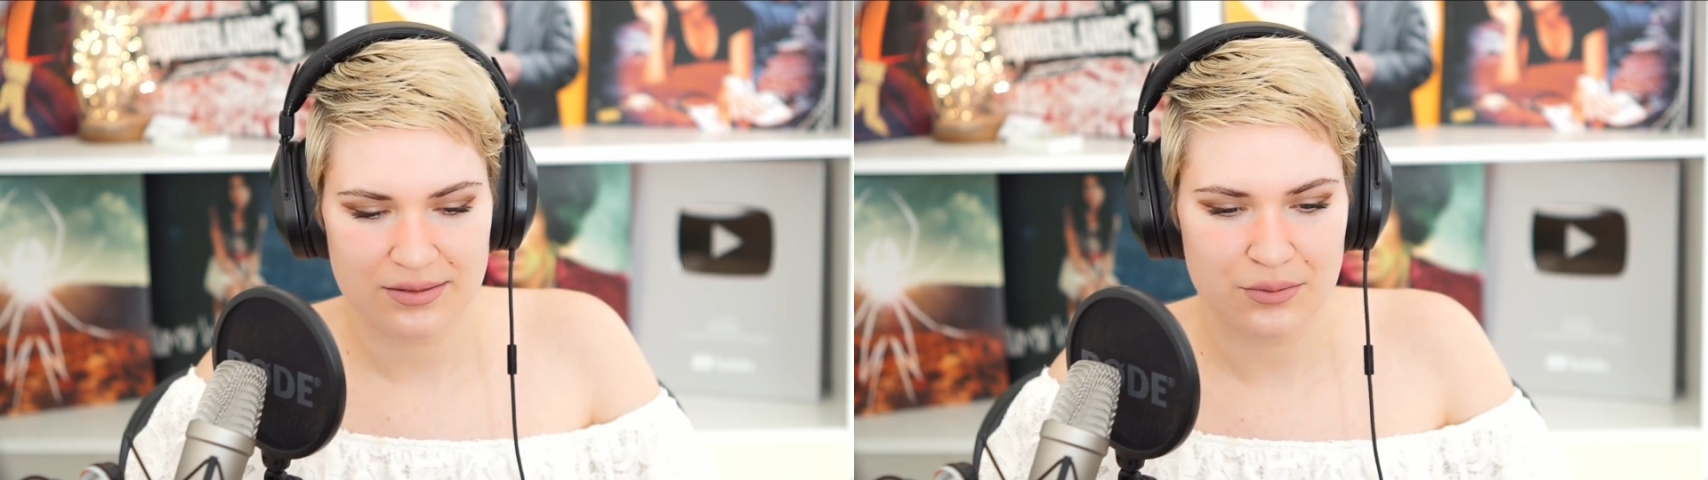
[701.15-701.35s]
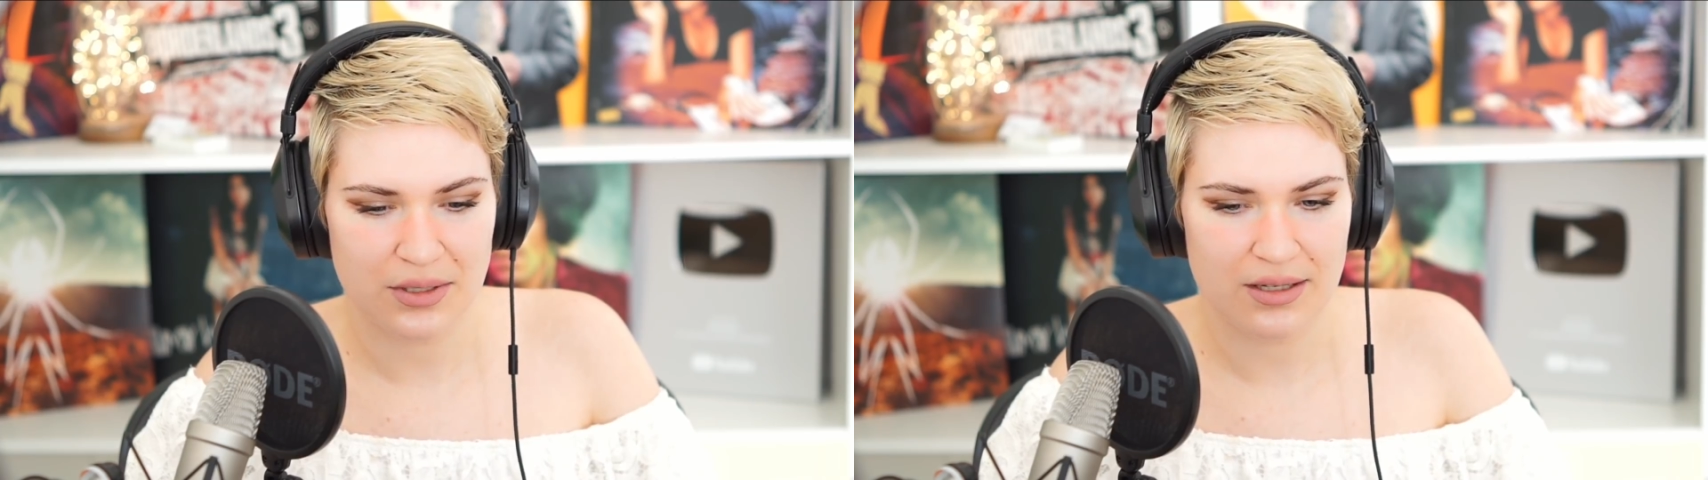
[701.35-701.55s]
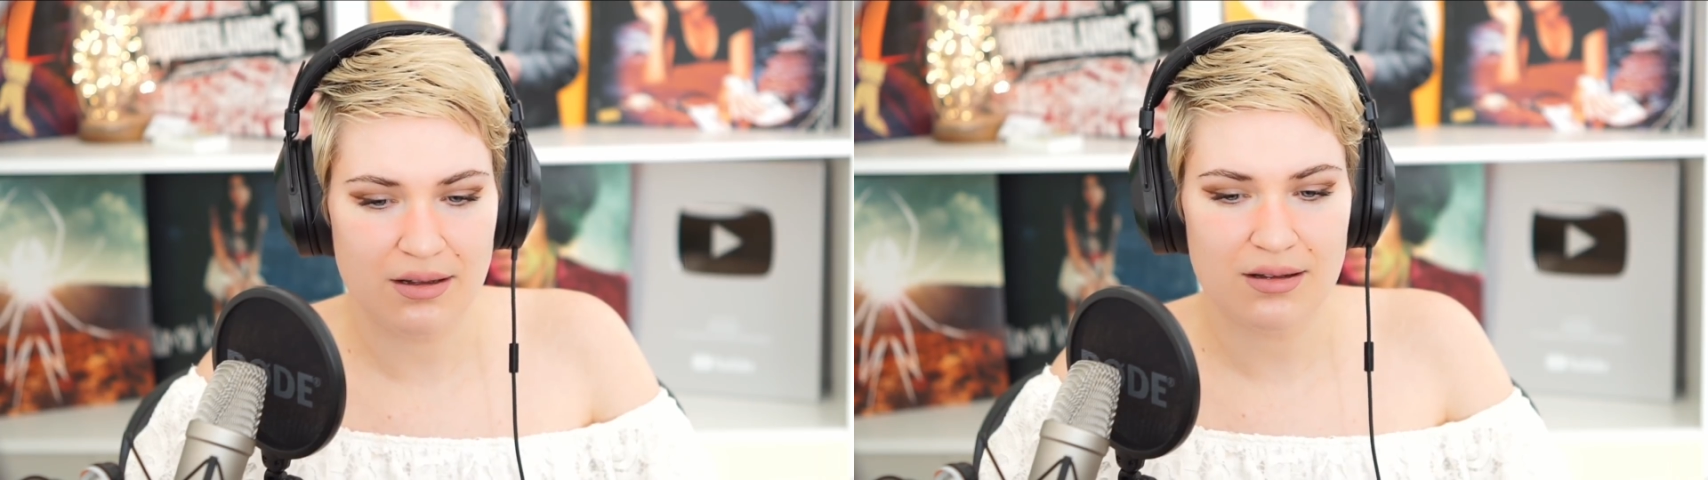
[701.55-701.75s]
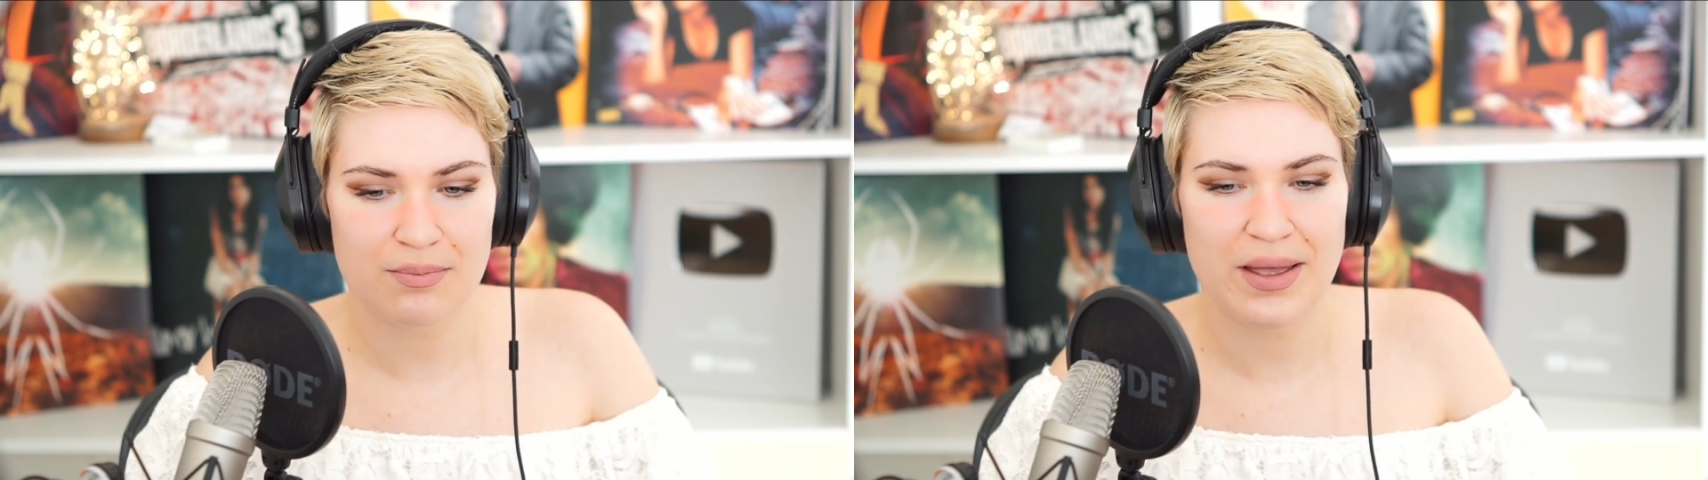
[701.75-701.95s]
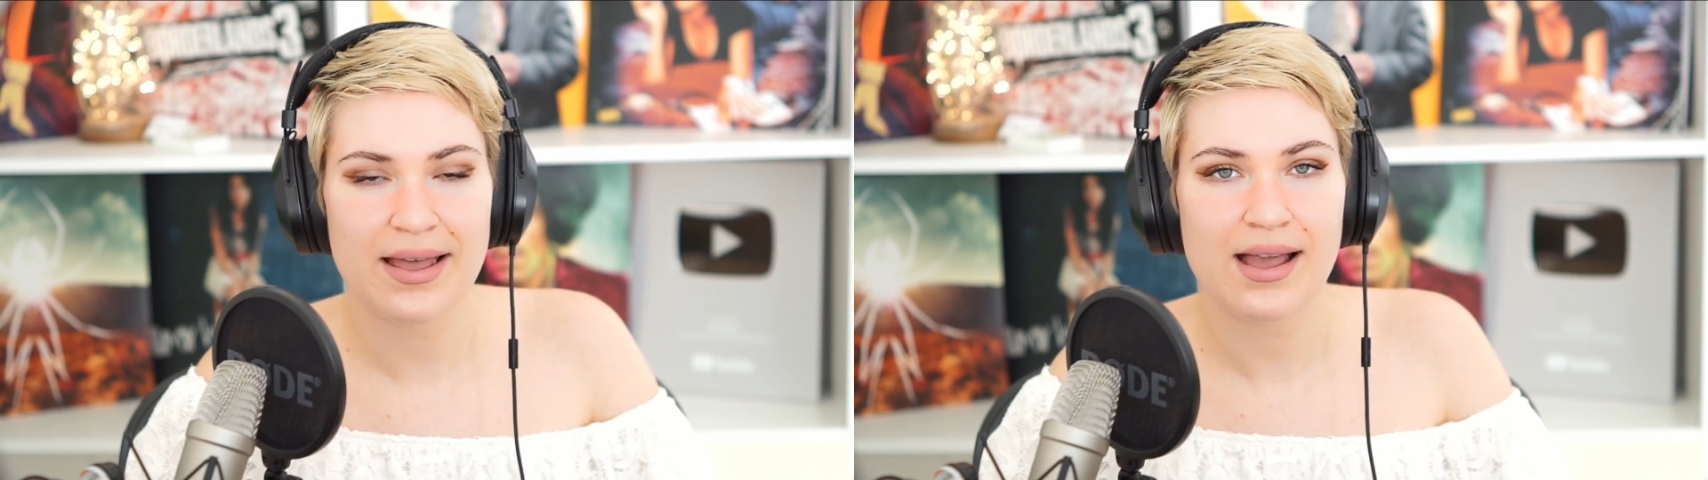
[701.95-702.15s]
we can all
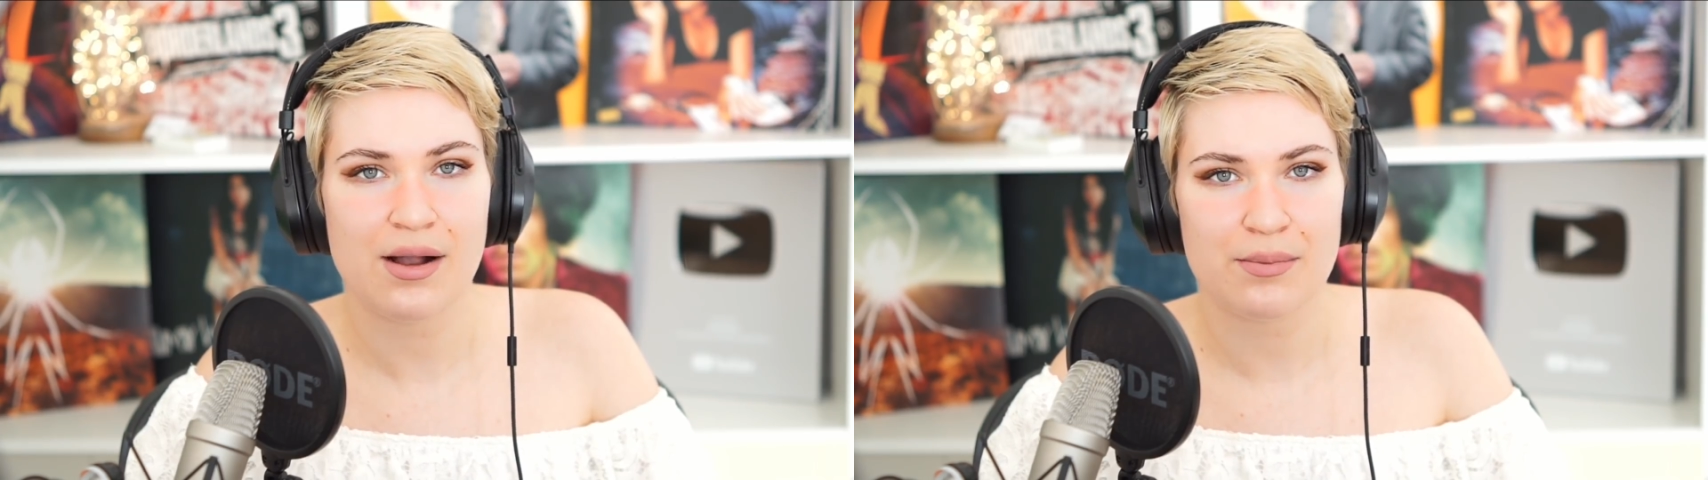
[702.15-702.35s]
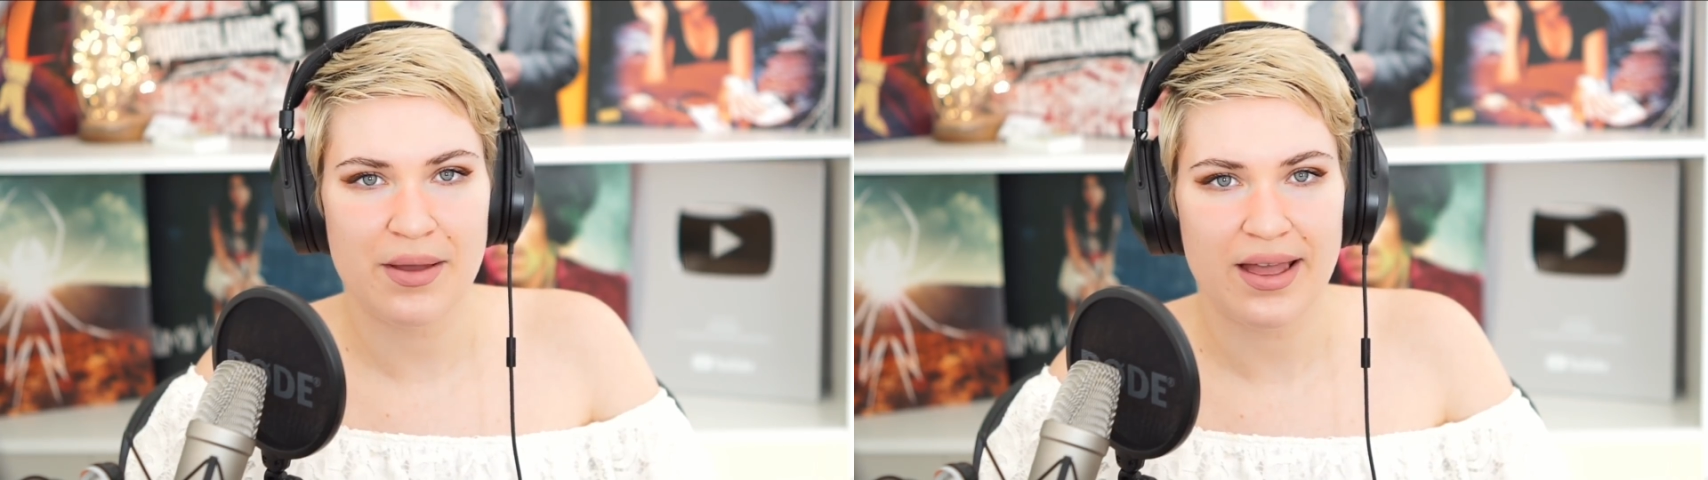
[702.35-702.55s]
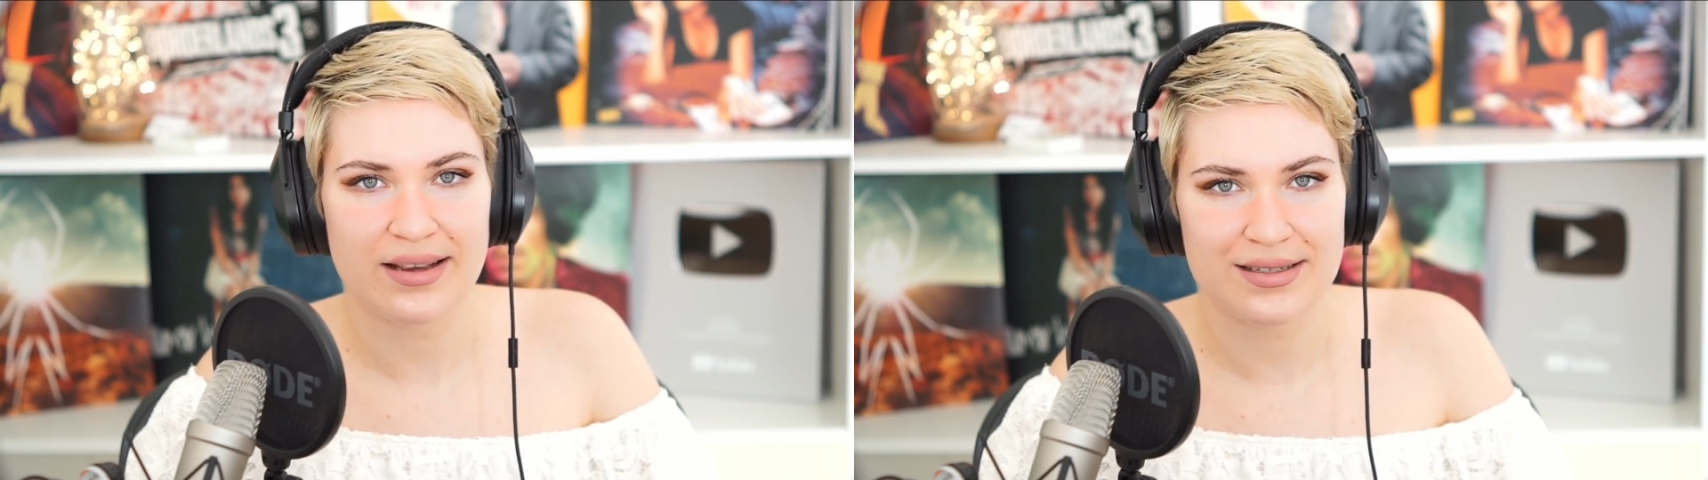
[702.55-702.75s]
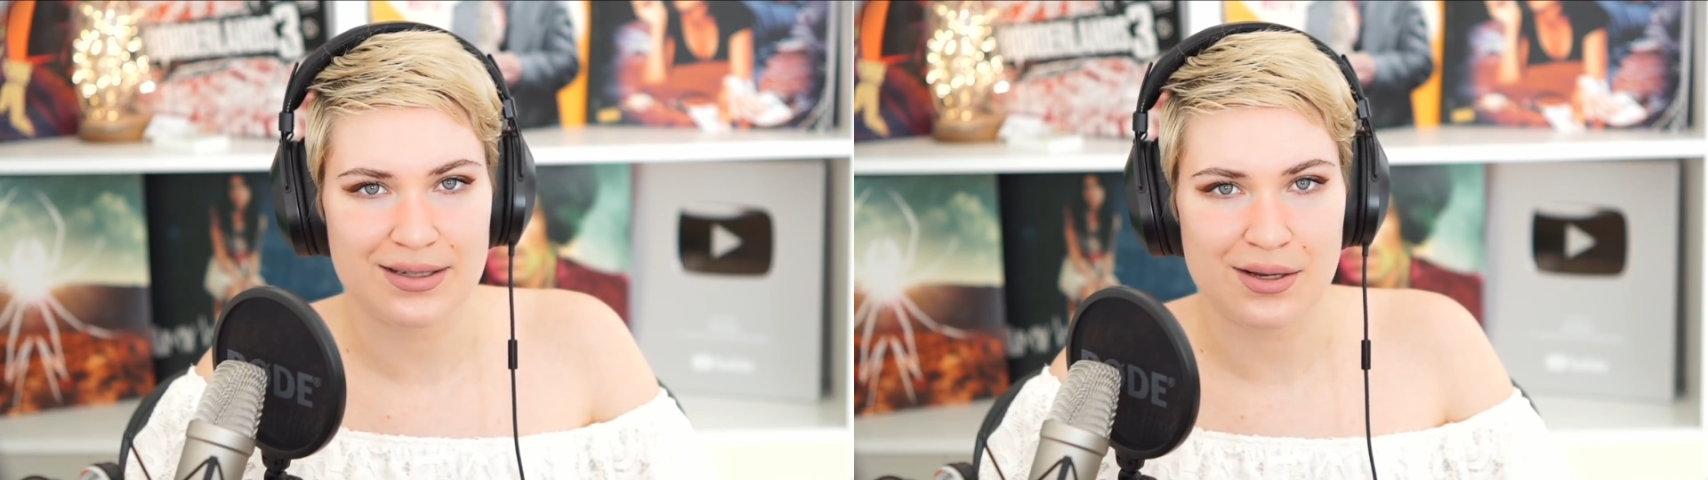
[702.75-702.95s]
pack our bags and